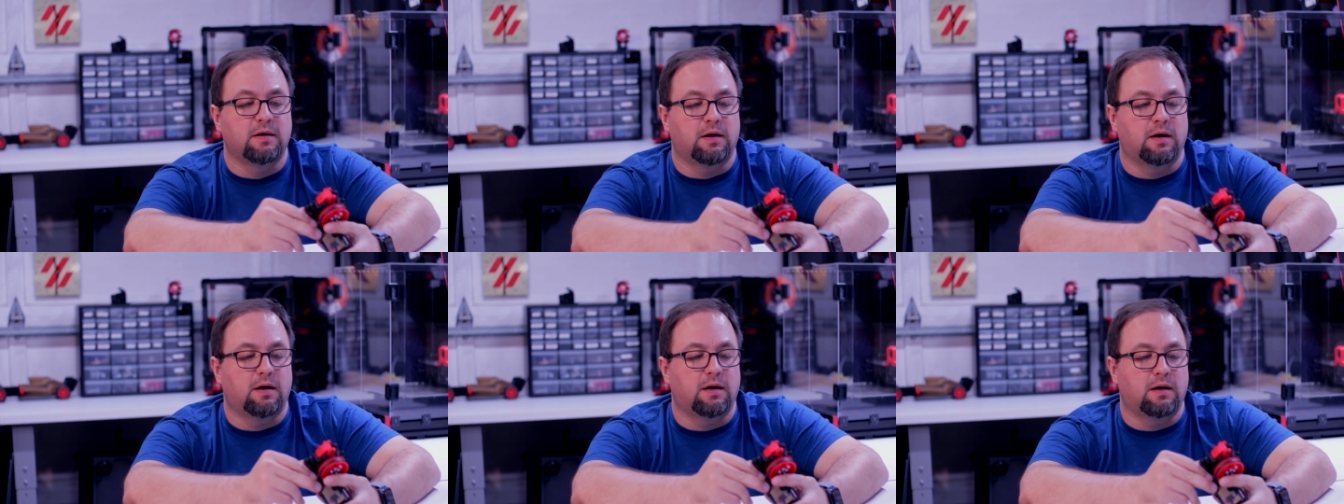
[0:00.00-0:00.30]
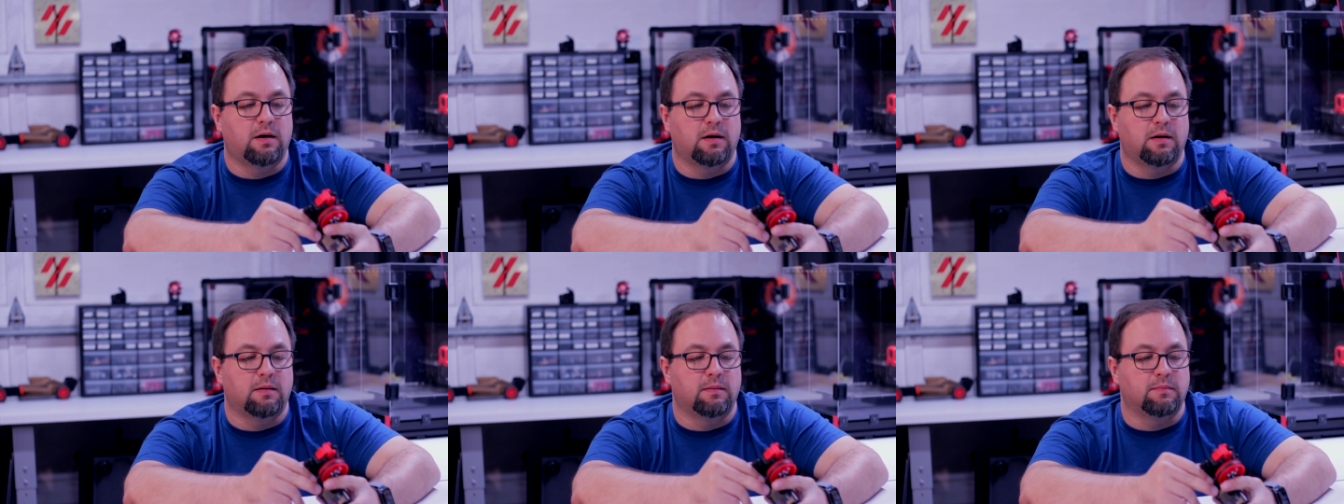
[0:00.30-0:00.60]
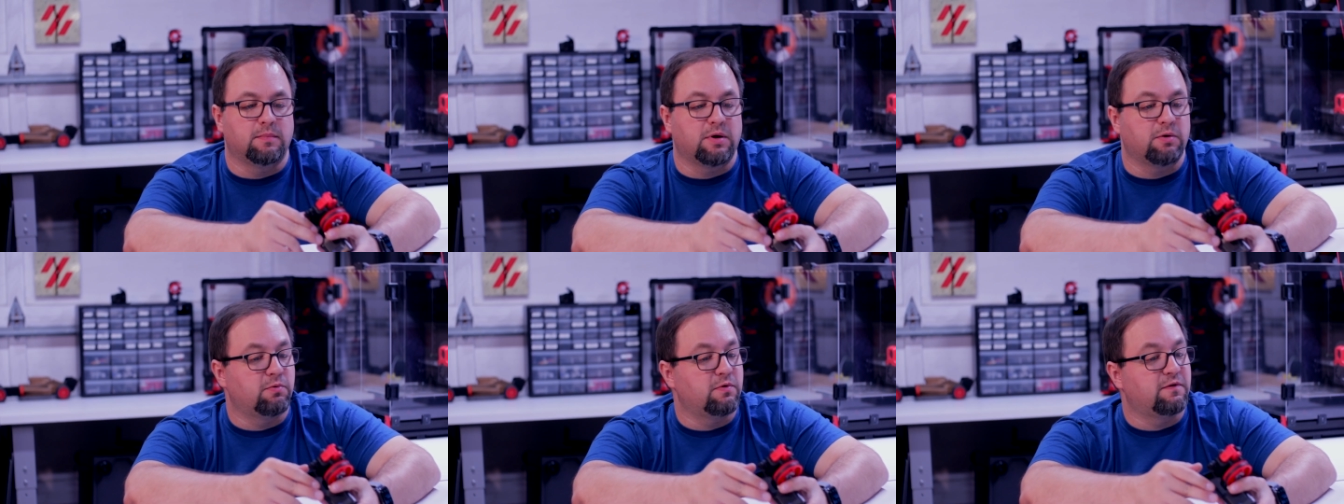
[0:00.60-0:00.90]

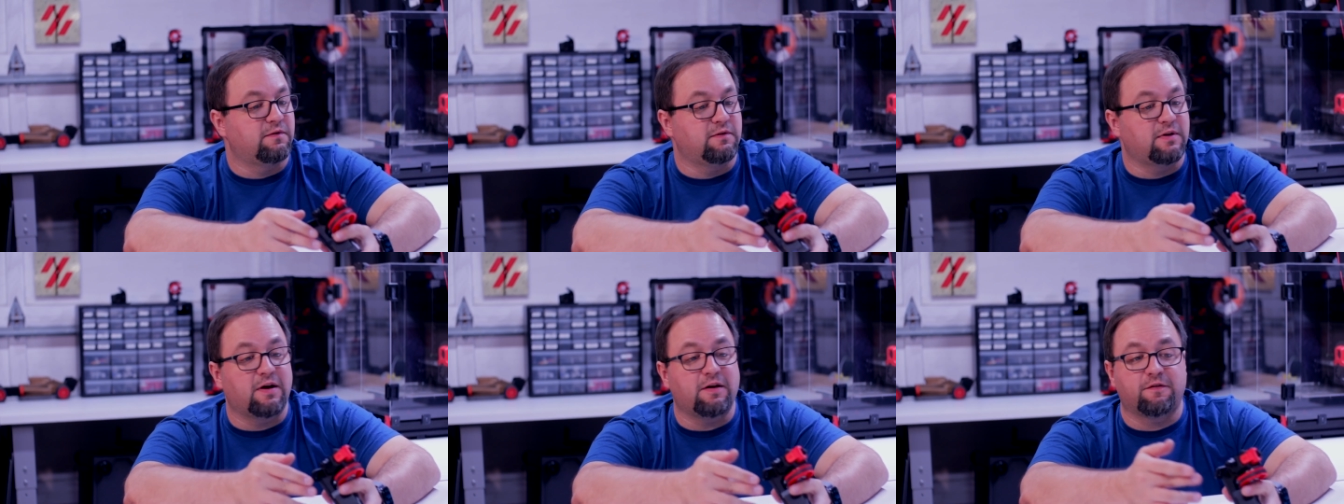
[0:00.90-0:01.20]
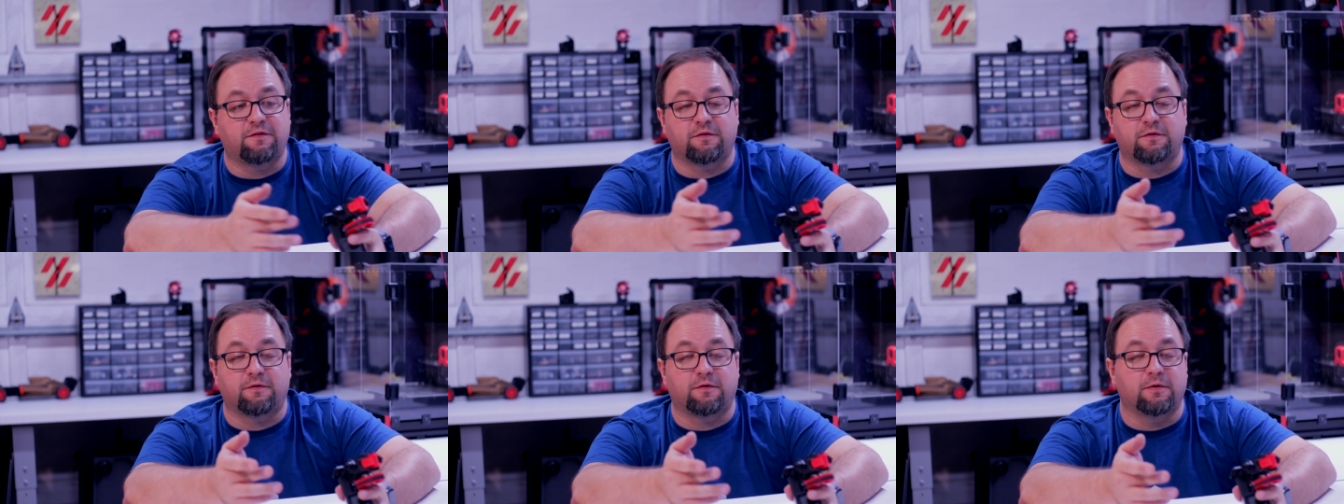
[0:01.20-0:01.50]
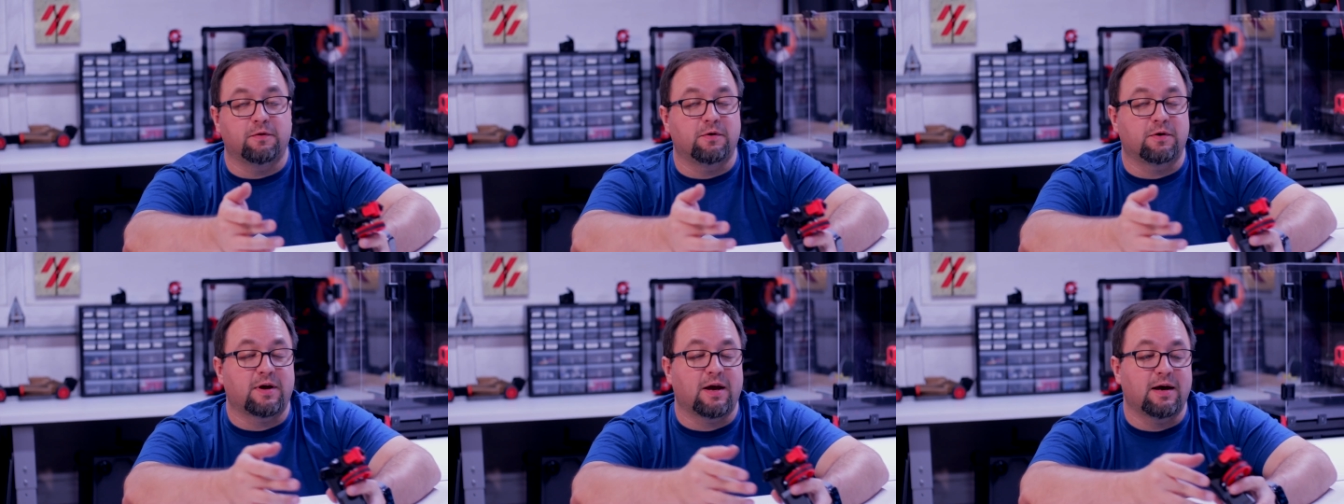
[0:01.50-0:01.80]
Um, it was nicer to
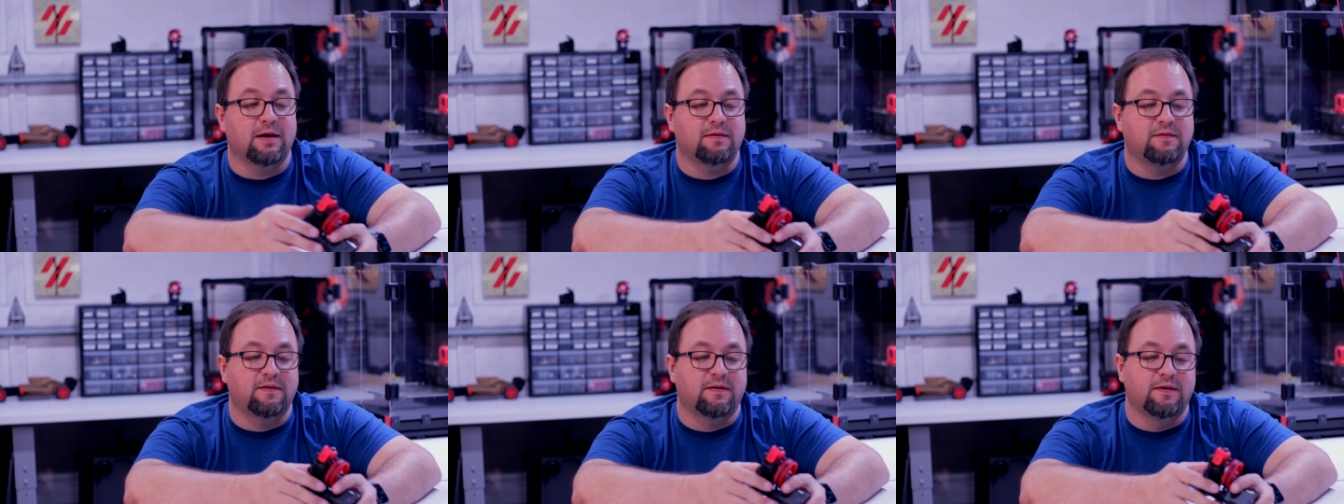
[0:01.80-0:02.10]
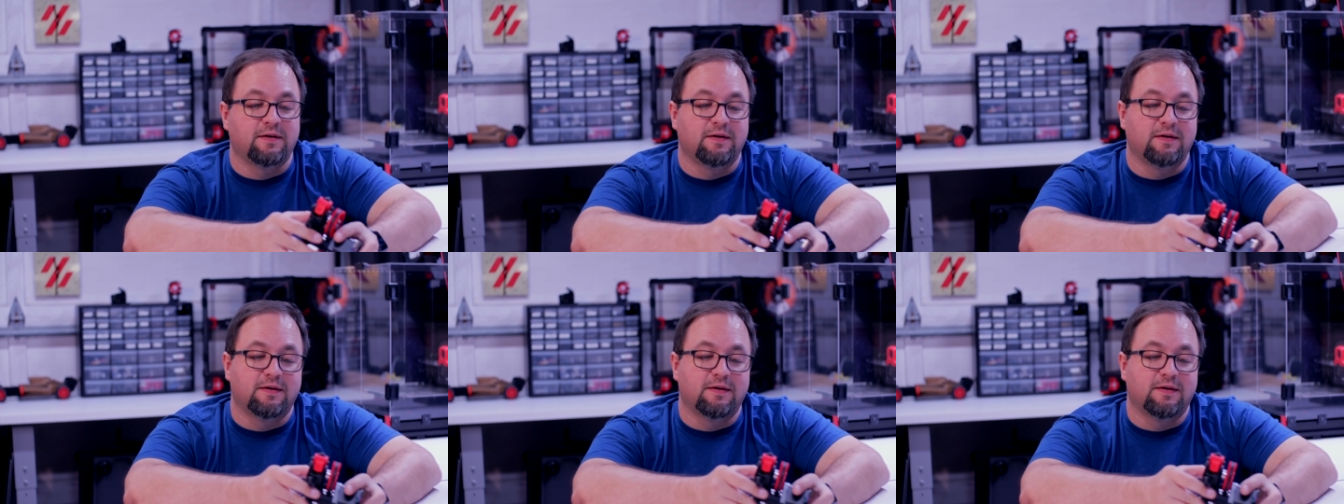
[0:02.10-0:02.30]
look at,